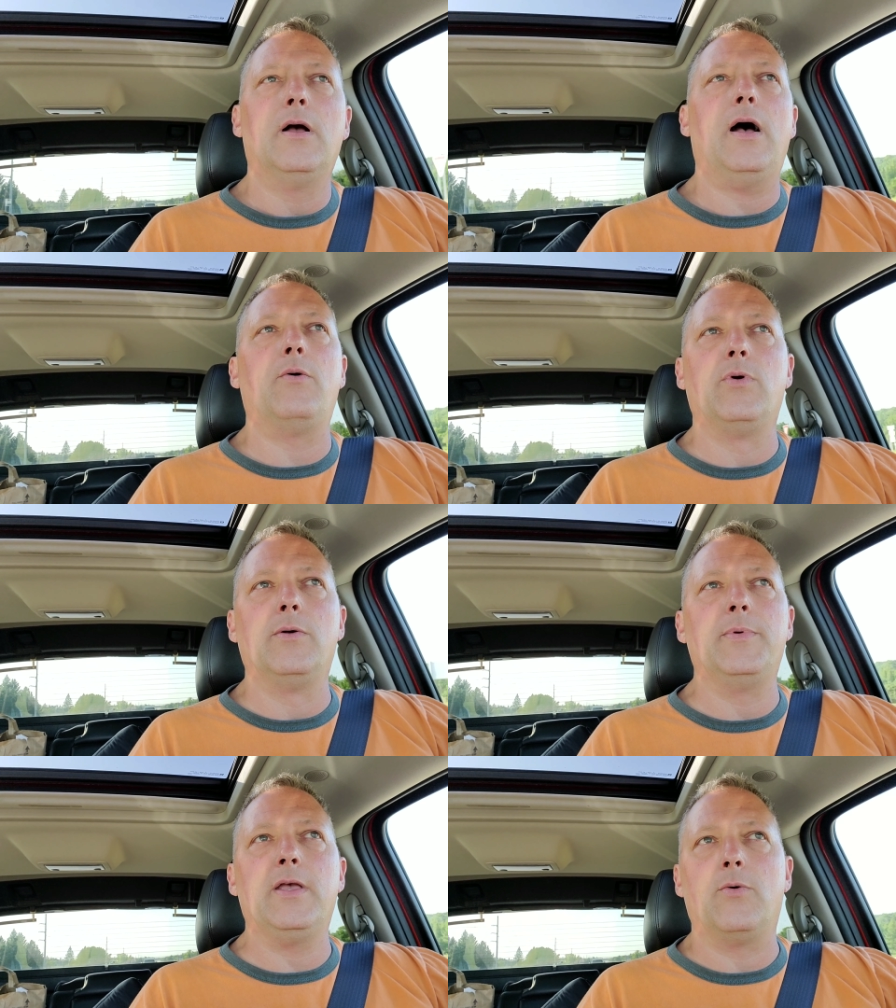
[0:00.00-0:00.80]
I
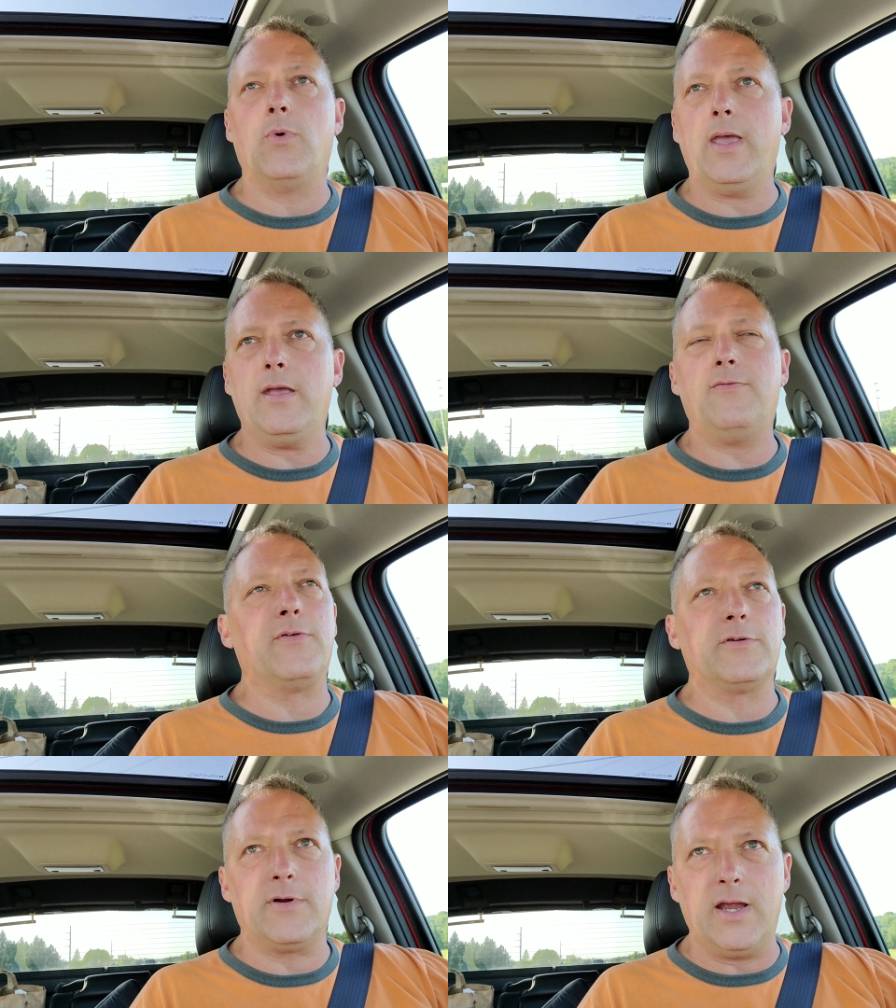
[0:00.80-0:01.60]
will be away
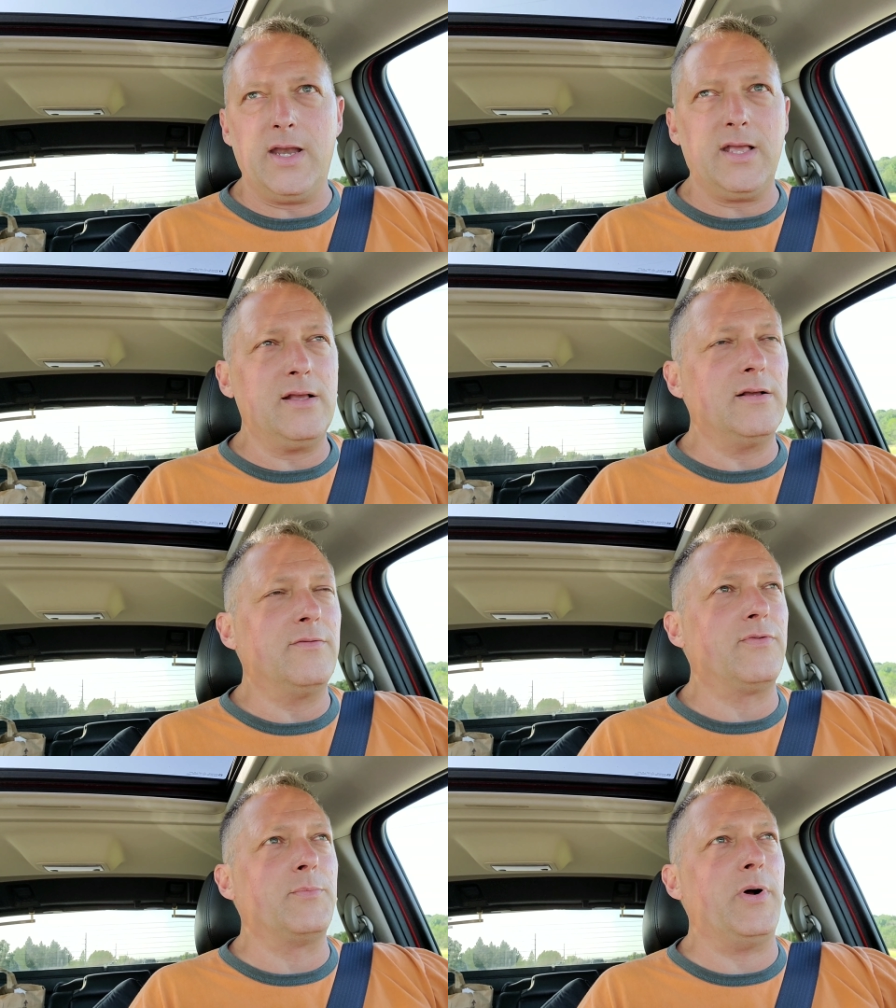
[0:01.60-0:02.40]
for training
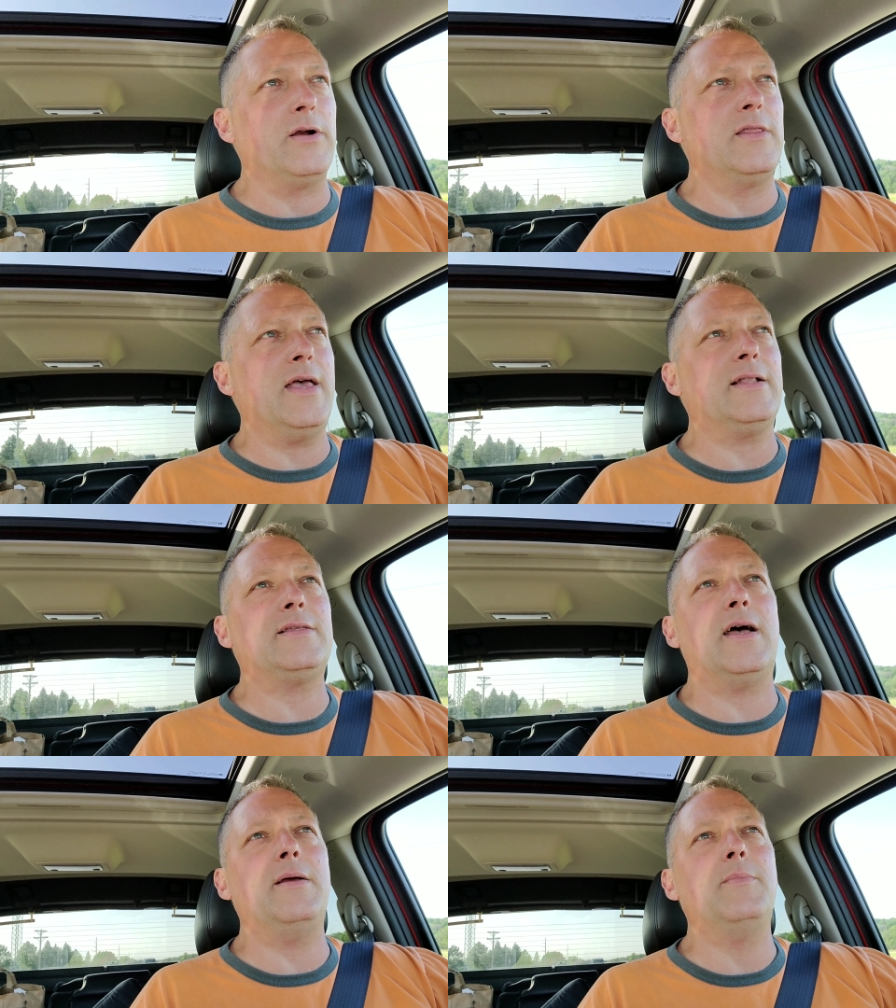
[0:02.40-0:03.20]
for part of that
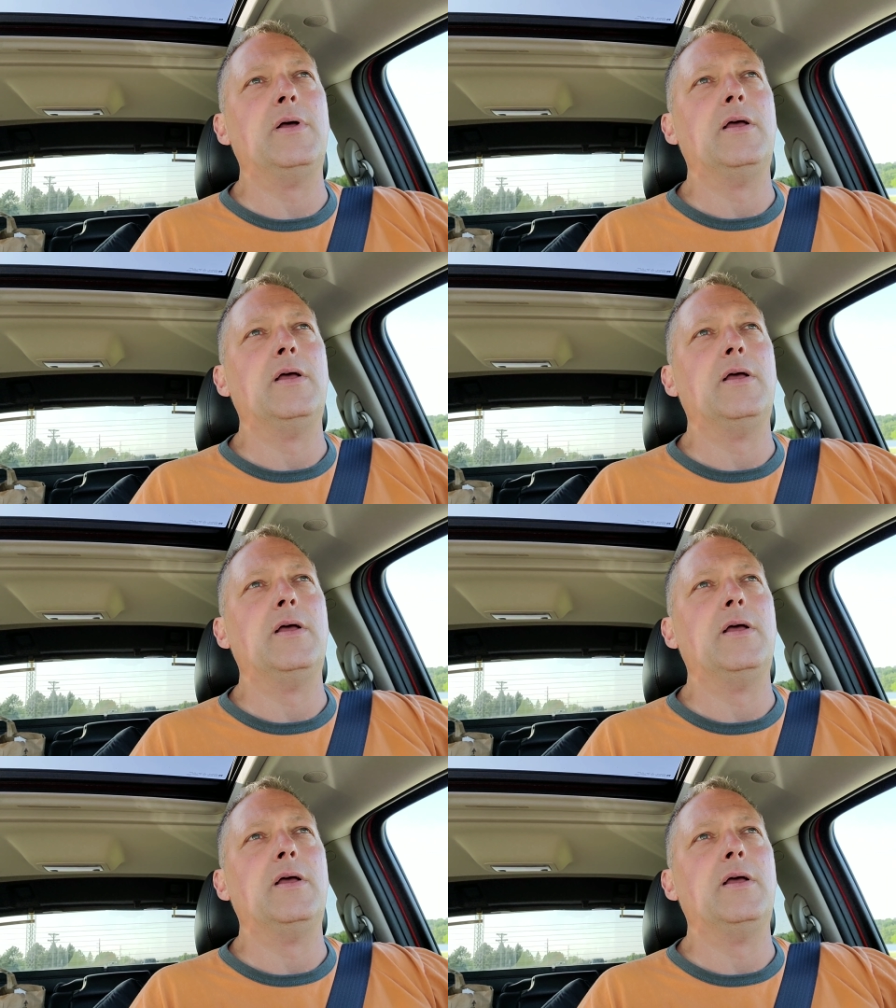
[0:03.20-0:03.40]
time.